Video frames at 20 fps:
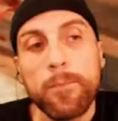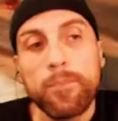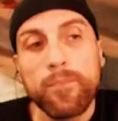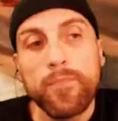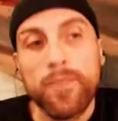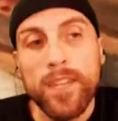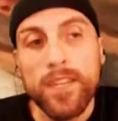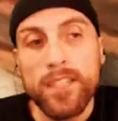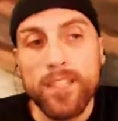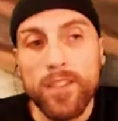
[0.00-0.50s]

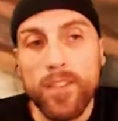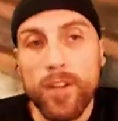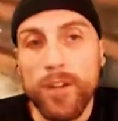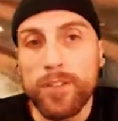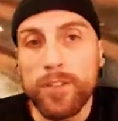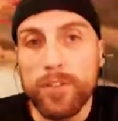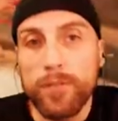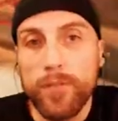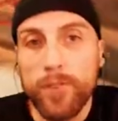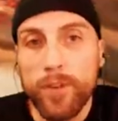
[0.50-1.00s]
This is
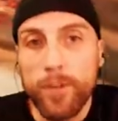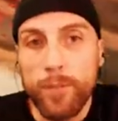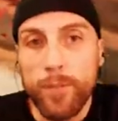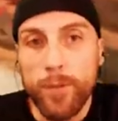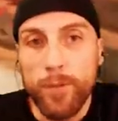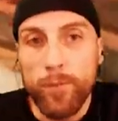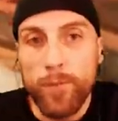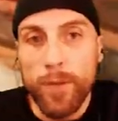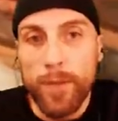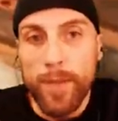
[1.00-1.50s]
also from
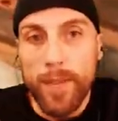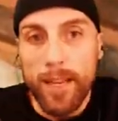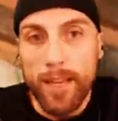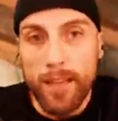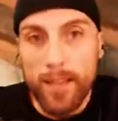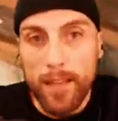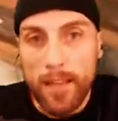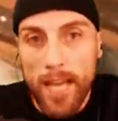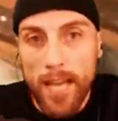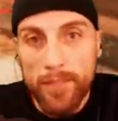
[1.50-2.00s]
the remake,
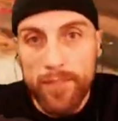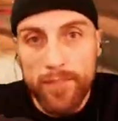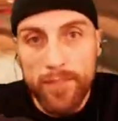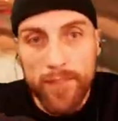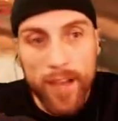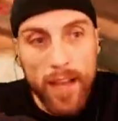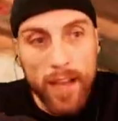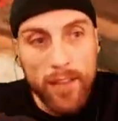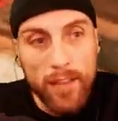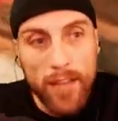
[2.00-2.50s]
the live
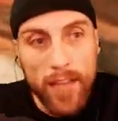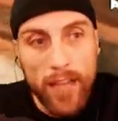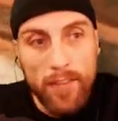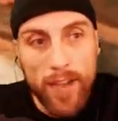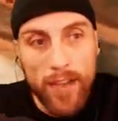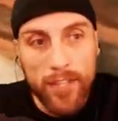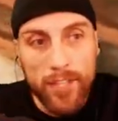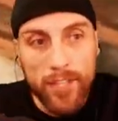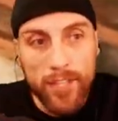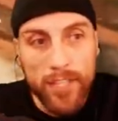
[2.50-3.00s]

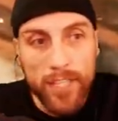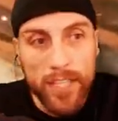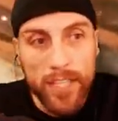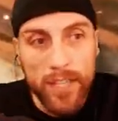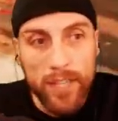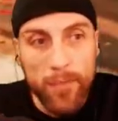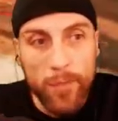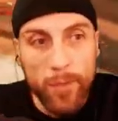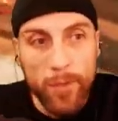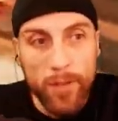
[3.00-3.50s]
action
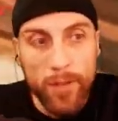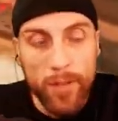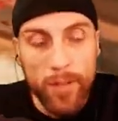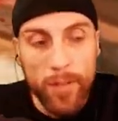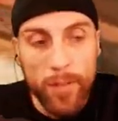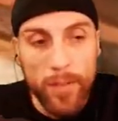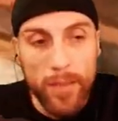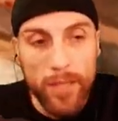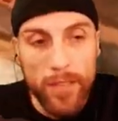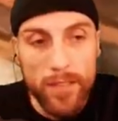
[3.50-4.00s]
scene of Beauty and
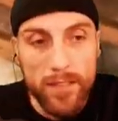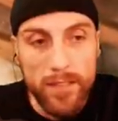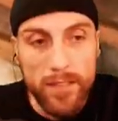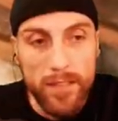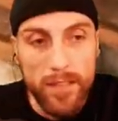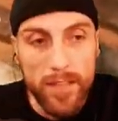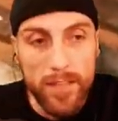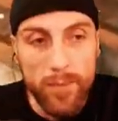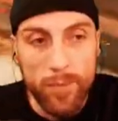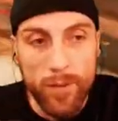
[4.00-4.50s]
the Beast.
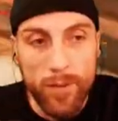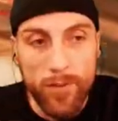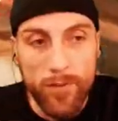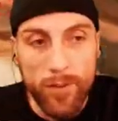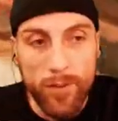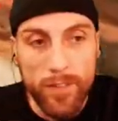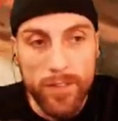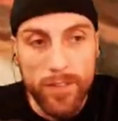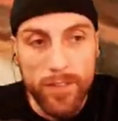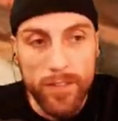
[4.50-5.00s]
I just want to
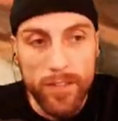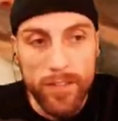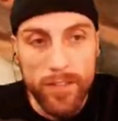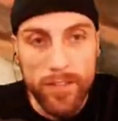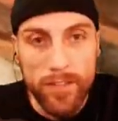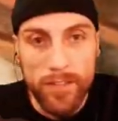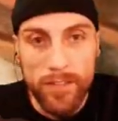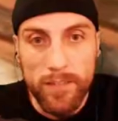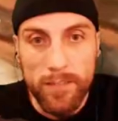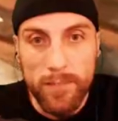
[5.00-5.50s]
throw this in there
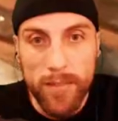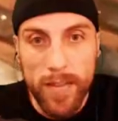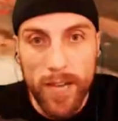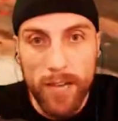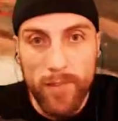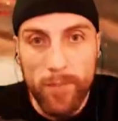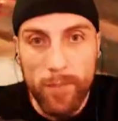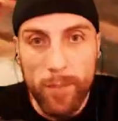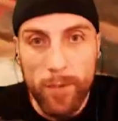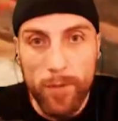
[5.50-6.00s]
because it's kind
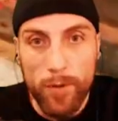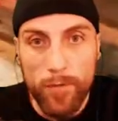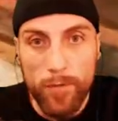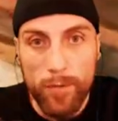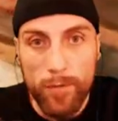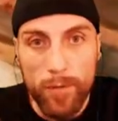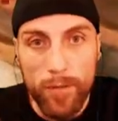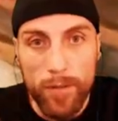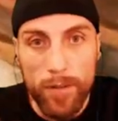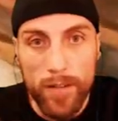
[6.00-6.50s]
of a
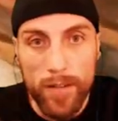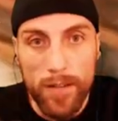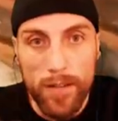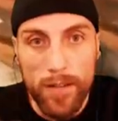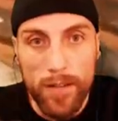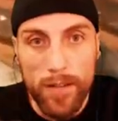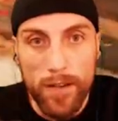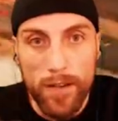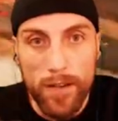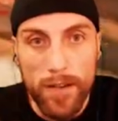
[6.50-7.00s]
beautiful
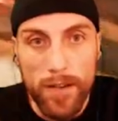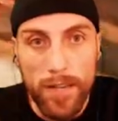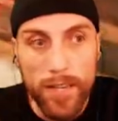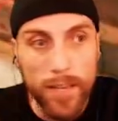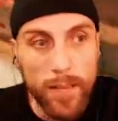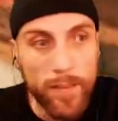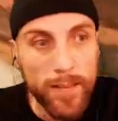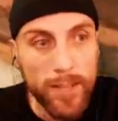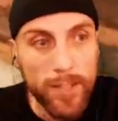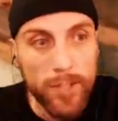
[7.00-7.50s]

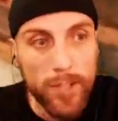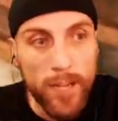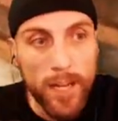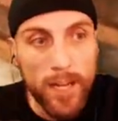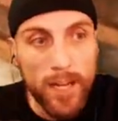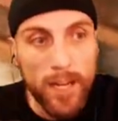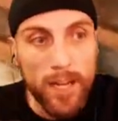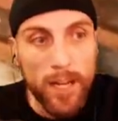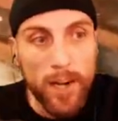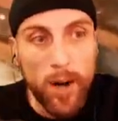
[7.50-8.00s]
image.
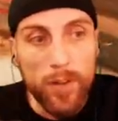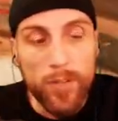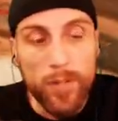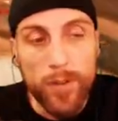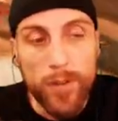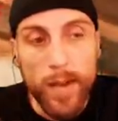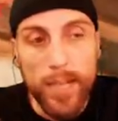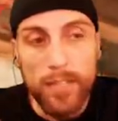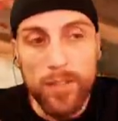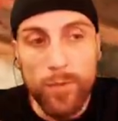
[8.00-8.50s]

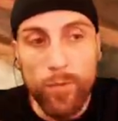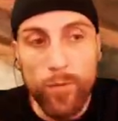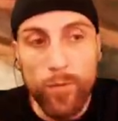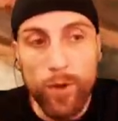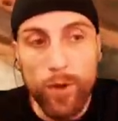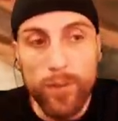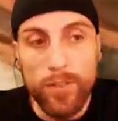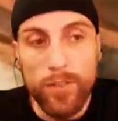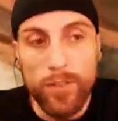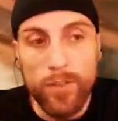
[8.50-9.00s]
Also has the
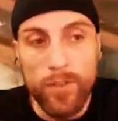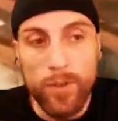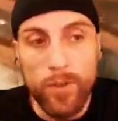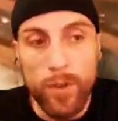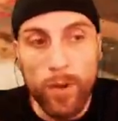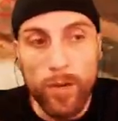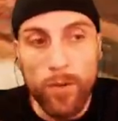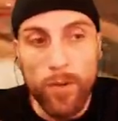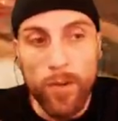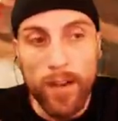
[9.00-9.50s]
roses
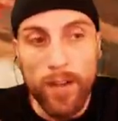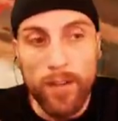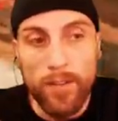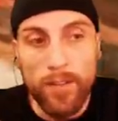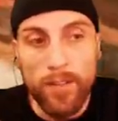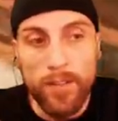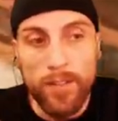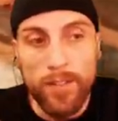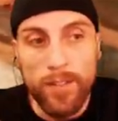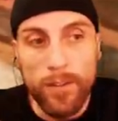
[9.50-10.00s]
going
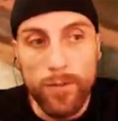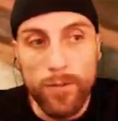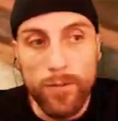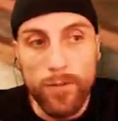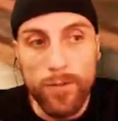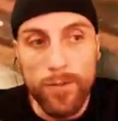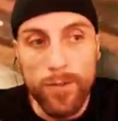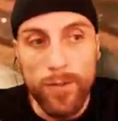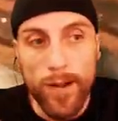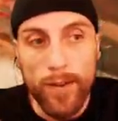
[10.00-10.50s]
around in
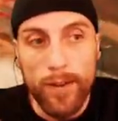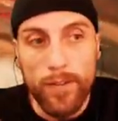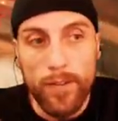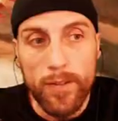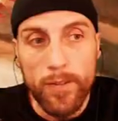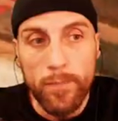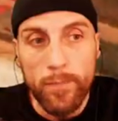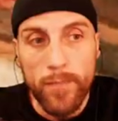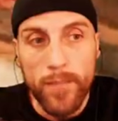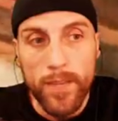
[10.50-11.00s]
circles around him.